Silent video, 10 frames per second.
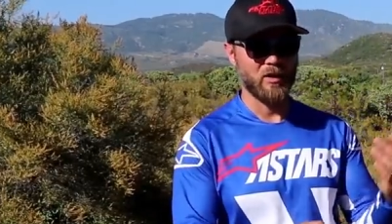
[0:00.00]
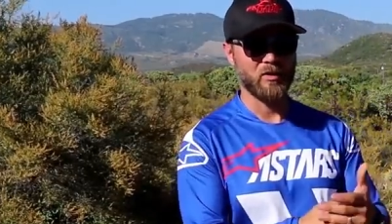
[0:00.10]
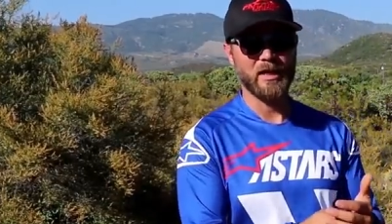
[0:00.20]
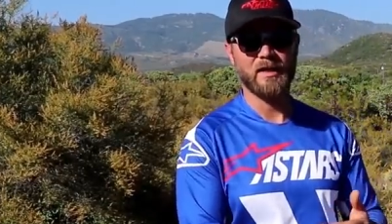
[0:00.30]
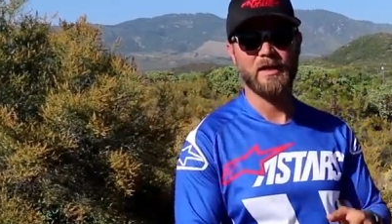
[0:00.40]

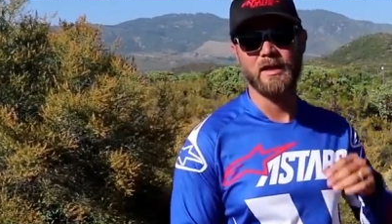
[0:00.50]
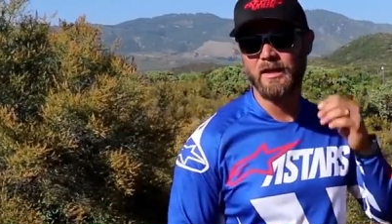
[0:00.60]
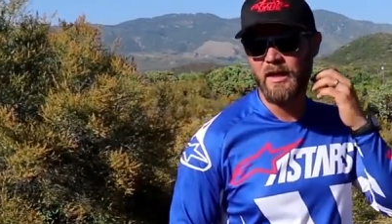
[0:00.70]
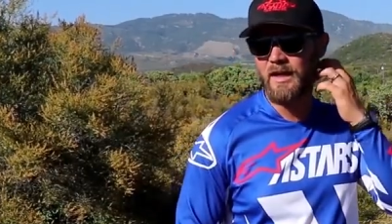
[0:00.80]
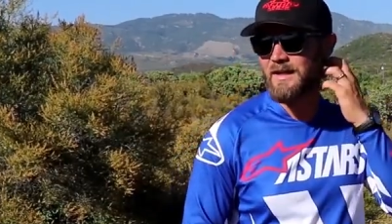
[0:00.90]
connected
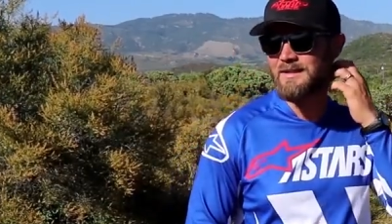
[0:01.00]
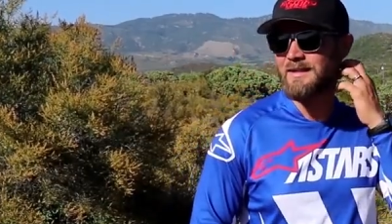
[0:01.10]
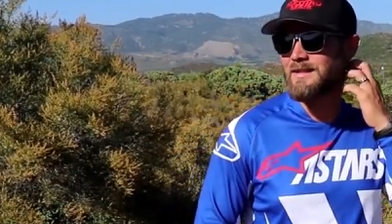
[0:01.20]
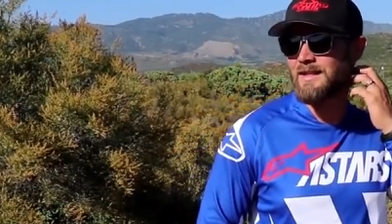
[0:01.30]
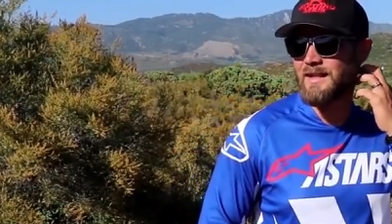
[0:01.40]
and uh, it's,
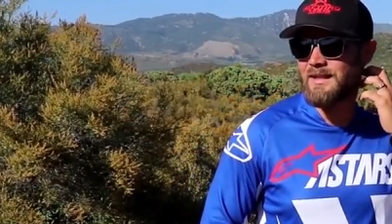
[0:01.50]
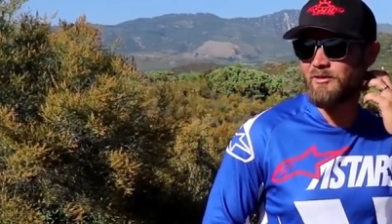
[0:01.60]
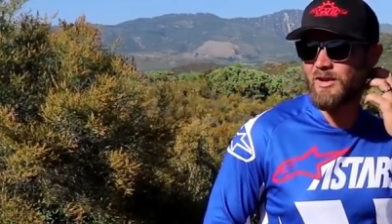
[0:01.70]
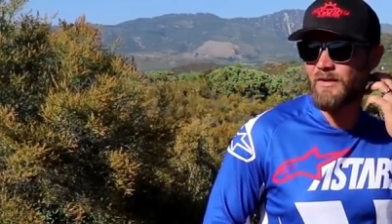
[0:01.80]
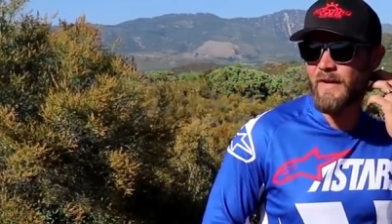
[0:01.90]
it's not a
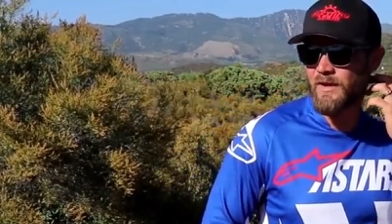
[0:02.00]
difficult